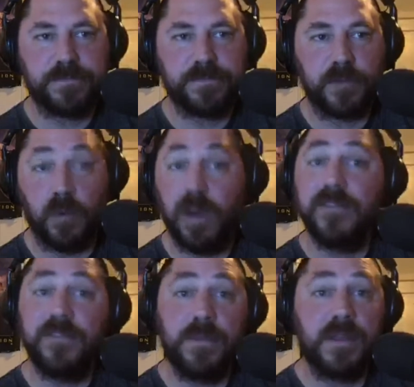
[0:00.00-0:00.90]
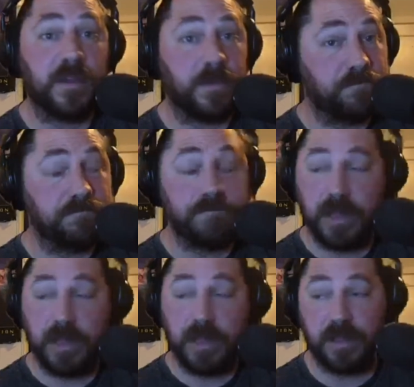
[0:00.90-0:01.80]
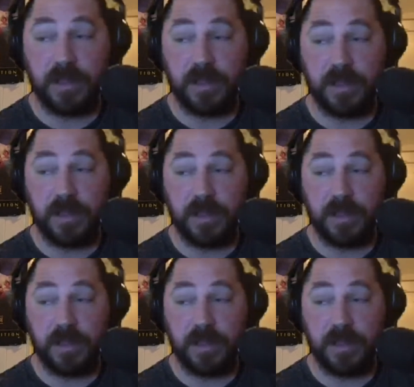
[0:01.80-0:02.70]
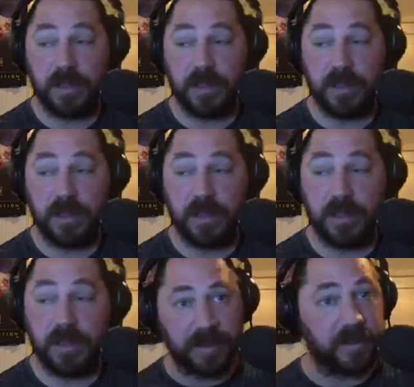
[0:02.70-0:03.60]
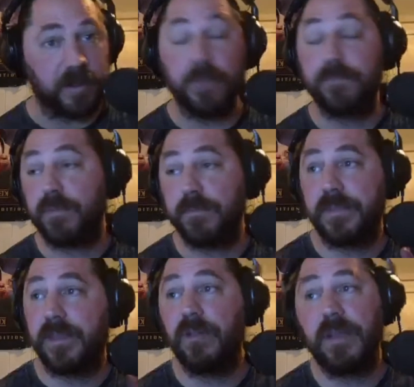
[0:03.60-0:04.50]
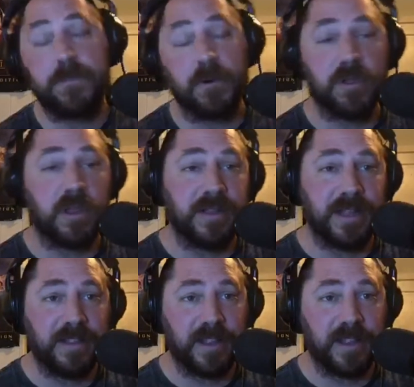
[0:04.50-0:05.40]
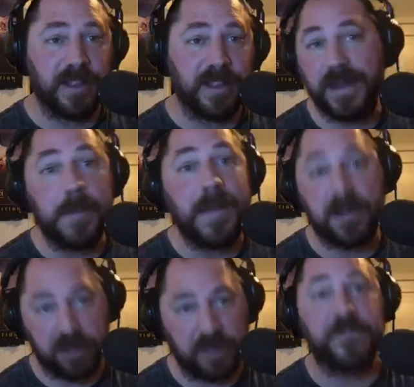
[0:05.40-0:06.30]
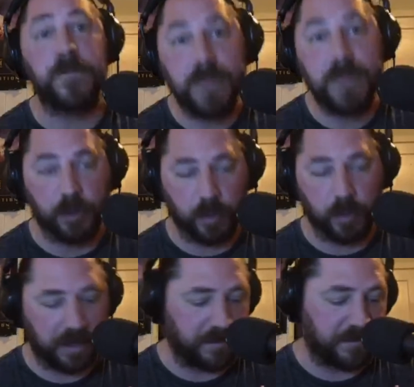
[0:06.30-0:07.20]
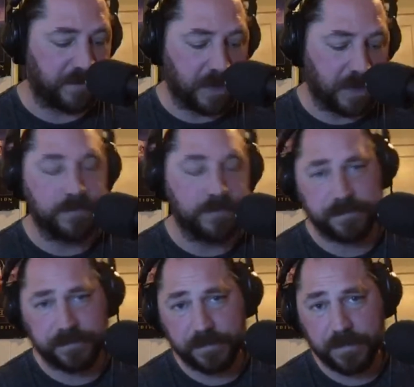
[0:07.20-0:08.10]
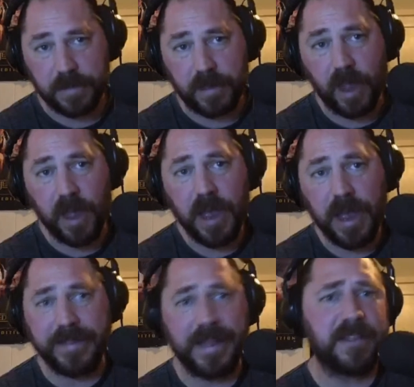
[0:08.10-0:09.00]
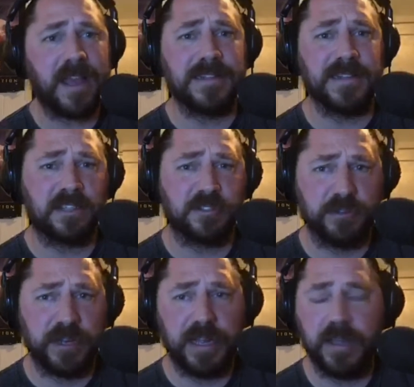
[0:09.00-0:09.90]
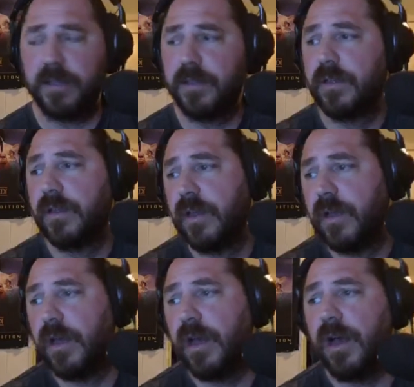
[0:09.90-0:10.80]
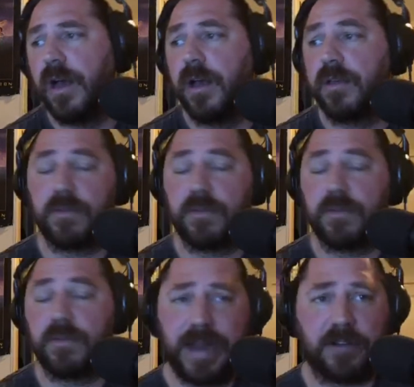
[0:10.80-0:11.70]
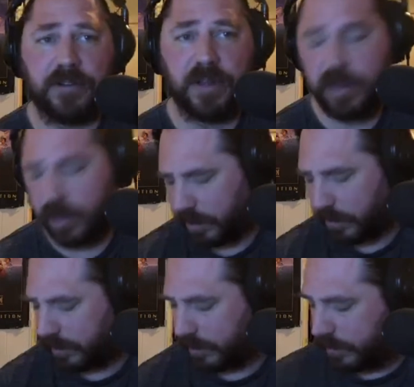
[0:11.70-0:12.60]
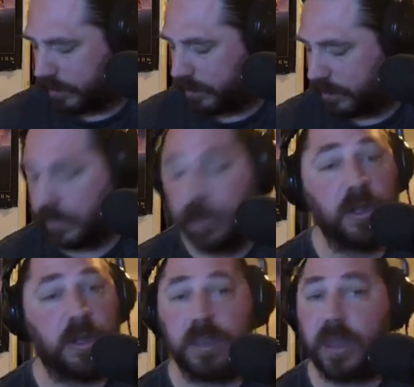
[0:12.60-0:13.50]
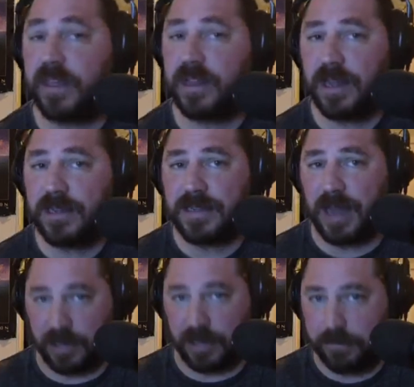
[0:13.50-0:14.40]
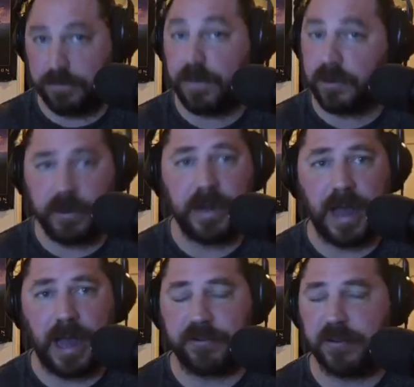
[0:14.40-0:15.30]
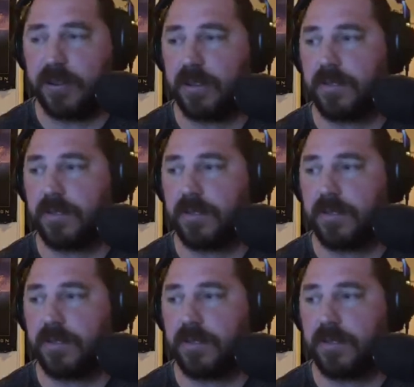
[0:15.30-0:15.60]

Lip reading: One of them is a pretty awesome actress, that the only person in this film that I'm actually familiar with, in fact, and that's Alice Krieg. Great actress. Looks nothing like Sally, but great actress.